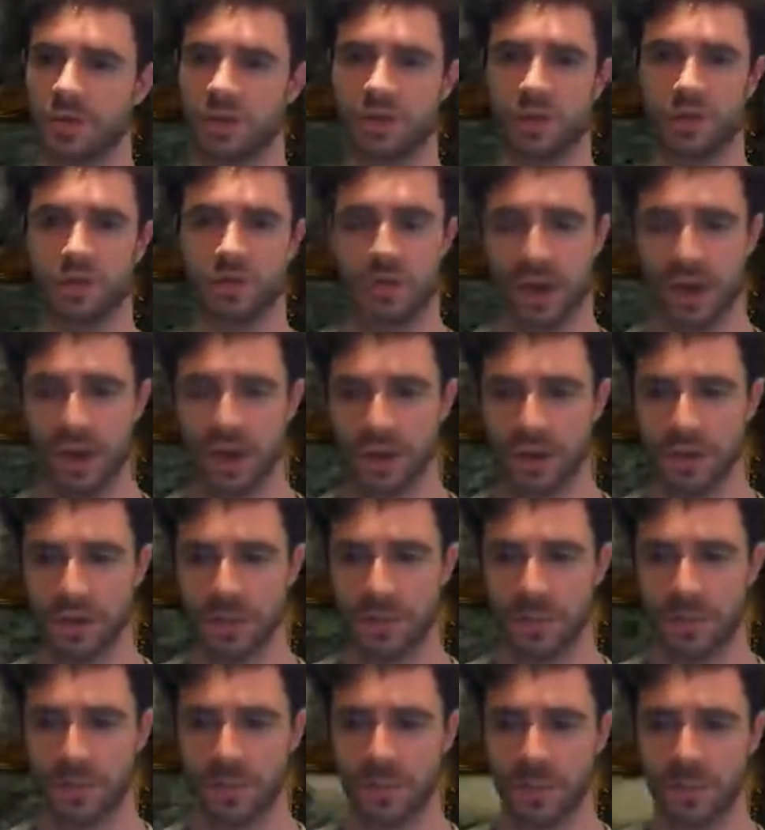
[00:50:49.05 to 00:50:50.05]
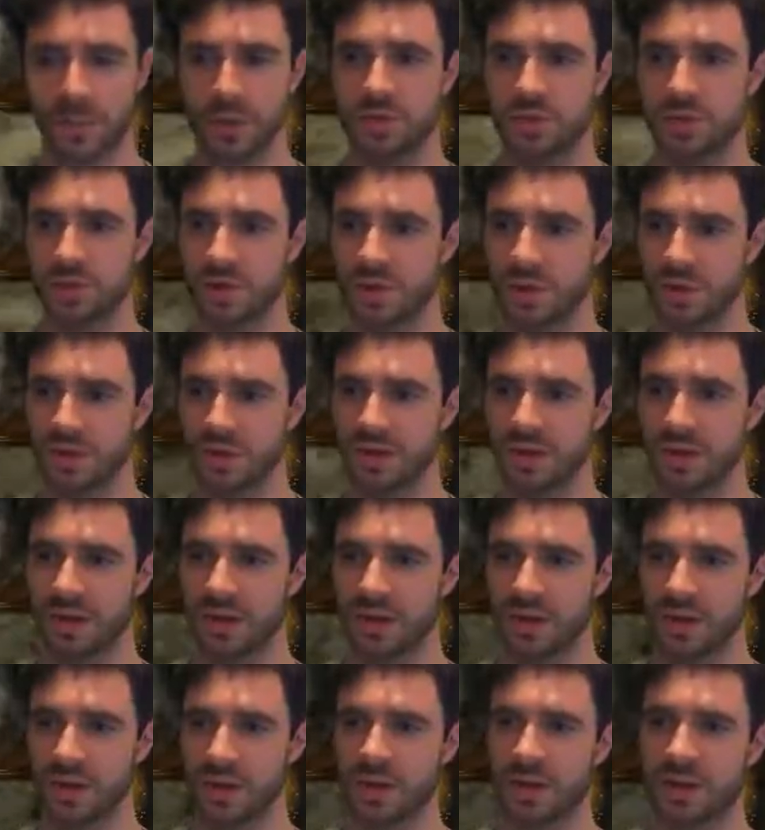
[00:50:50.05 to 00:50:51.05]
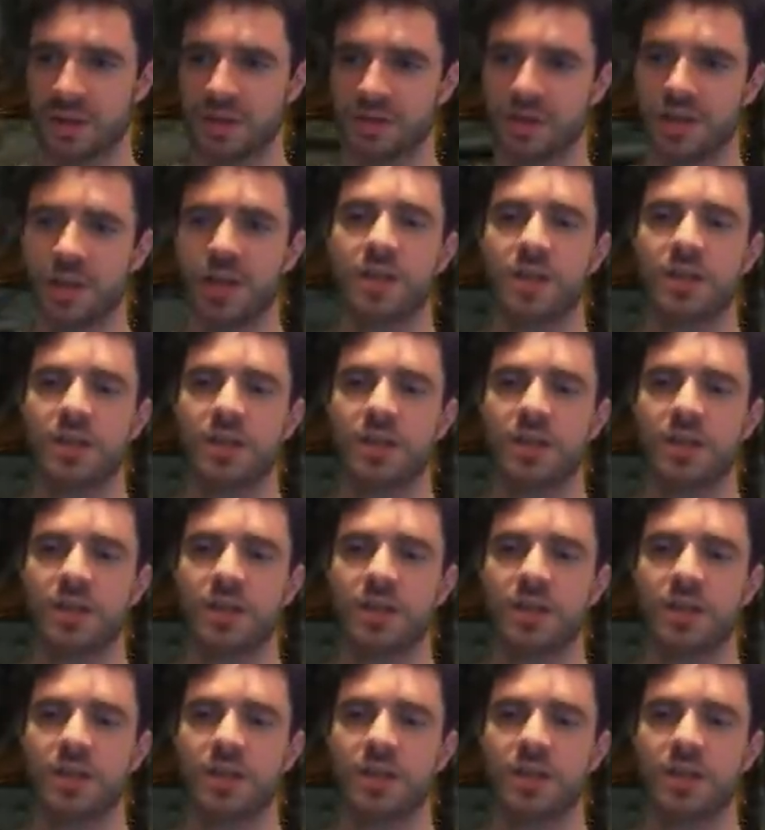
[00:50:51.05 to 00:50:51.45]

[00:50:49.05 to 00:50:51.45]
tried to get the whole connection.